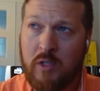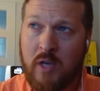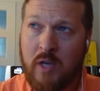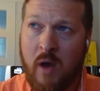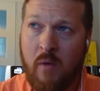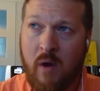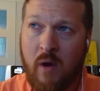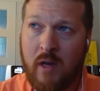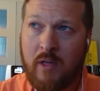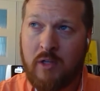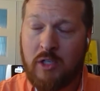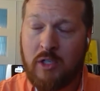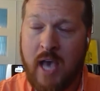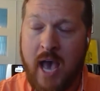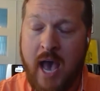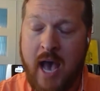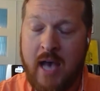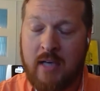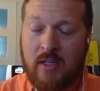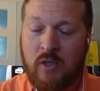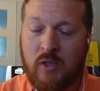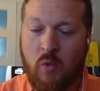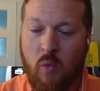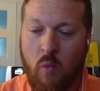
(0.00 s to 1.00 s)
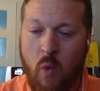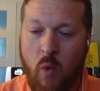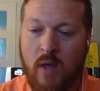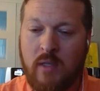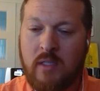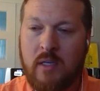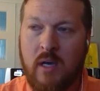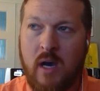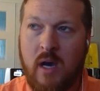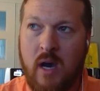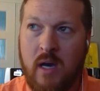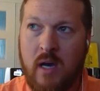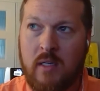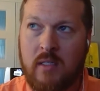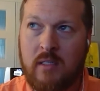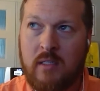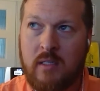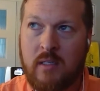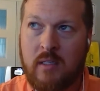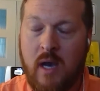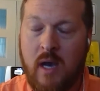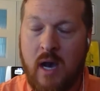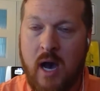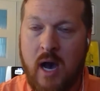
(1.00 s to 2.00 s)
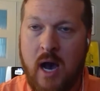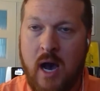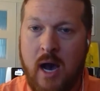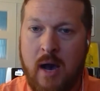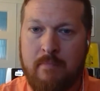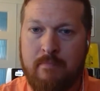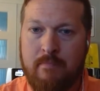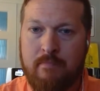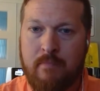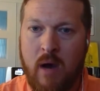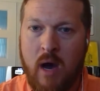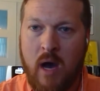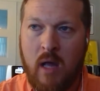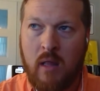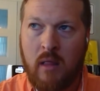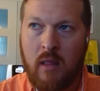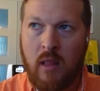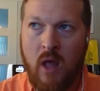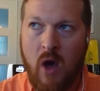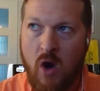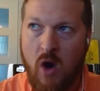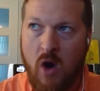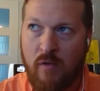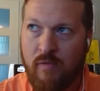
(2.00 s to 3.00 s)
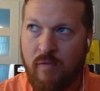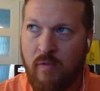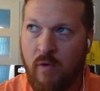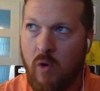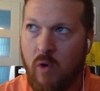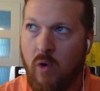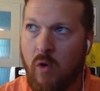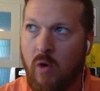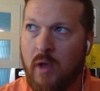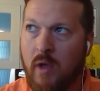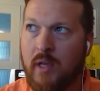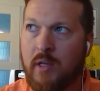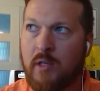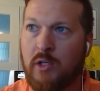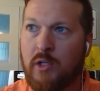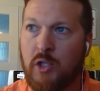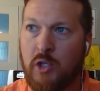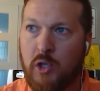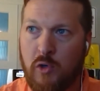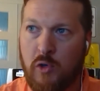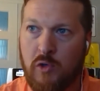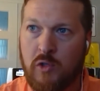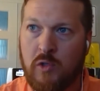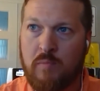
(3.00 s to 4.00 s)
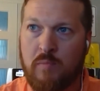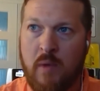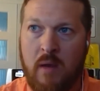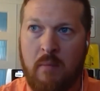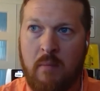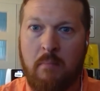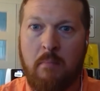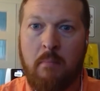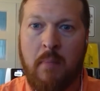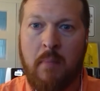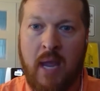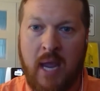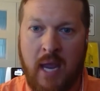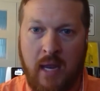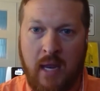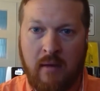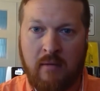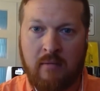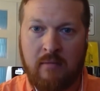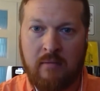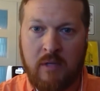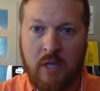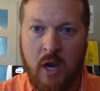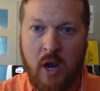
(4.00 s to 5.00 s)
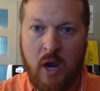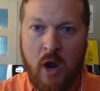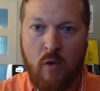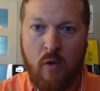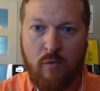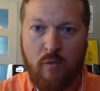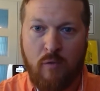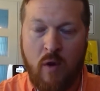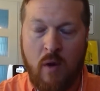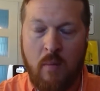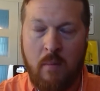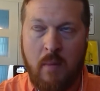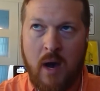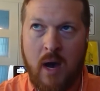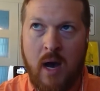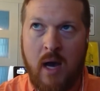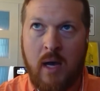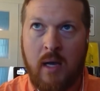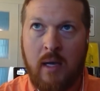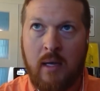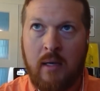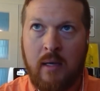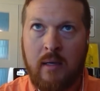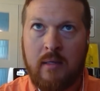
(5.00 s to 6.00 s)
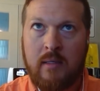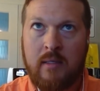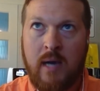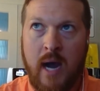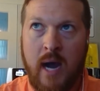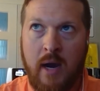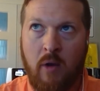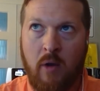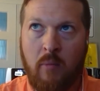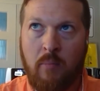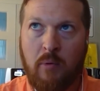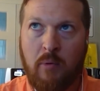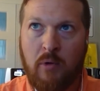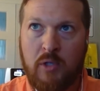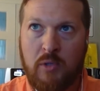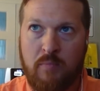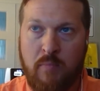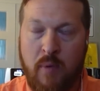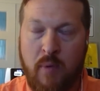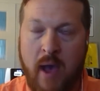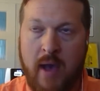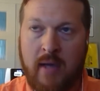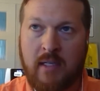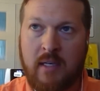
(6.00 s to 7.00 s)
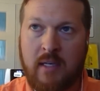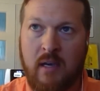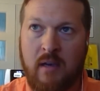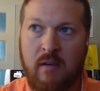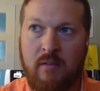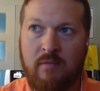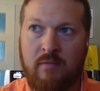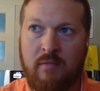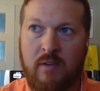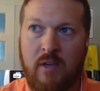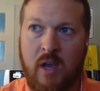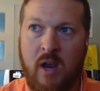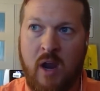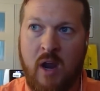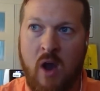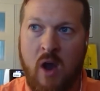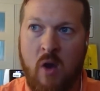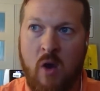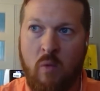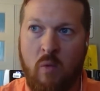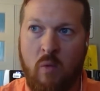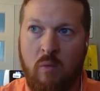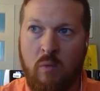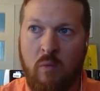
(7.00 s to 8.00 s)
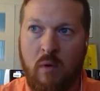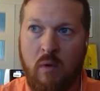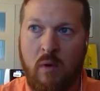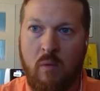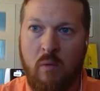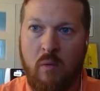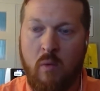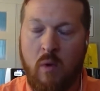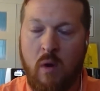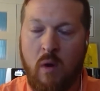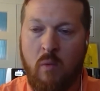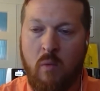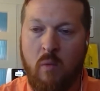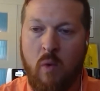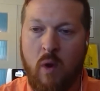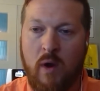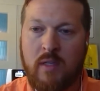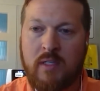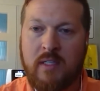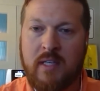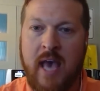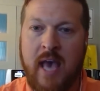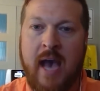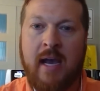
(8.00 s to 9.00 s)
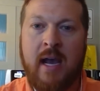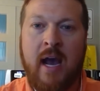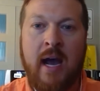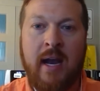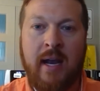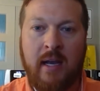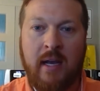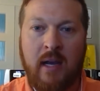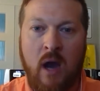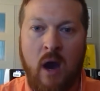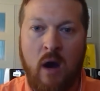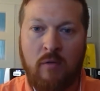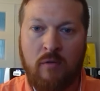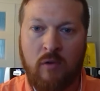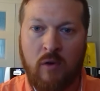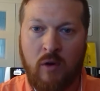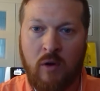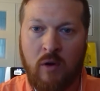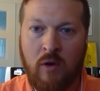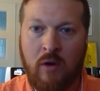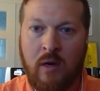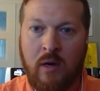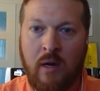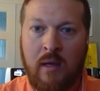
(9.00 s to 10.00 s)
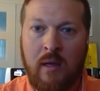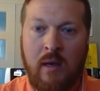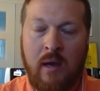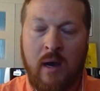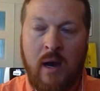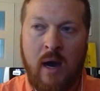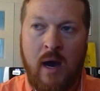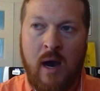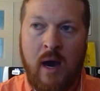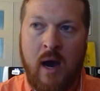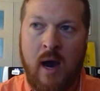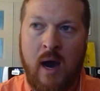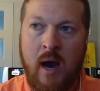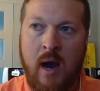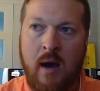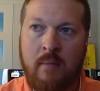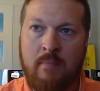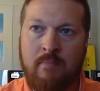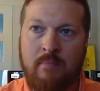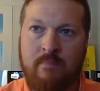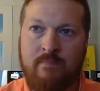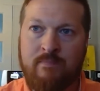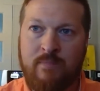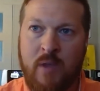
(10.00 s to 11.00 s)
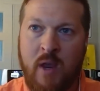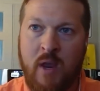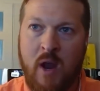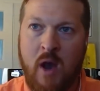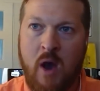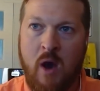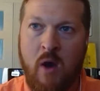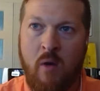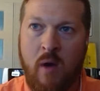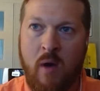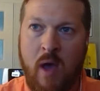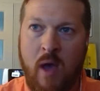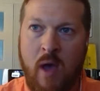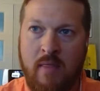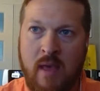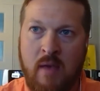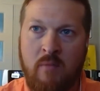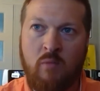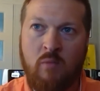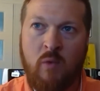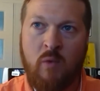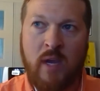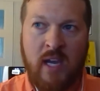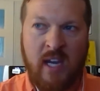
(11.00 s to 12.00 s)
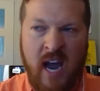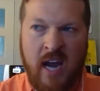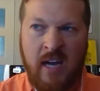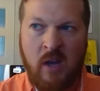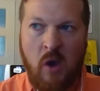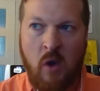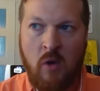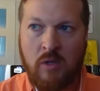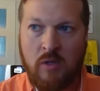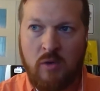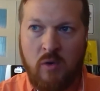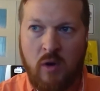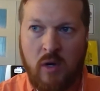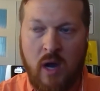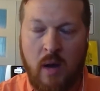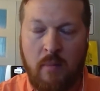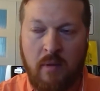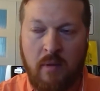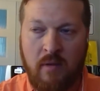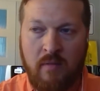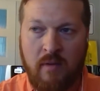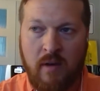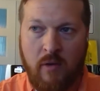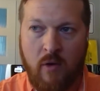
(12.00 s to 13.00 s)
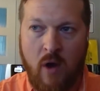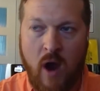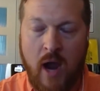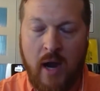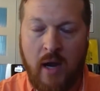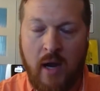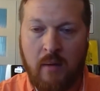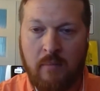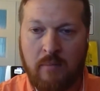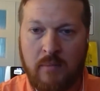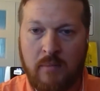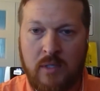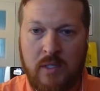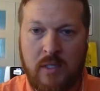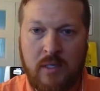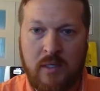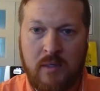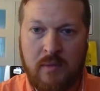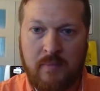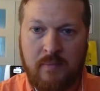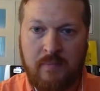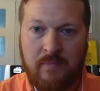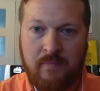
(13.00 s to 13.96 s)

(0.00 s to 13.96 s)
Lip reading: first, I want to just ask, what does unlawful inducement mean? From a title perspective, what does that kind of cover? And then we can kind of go into a couple of other items.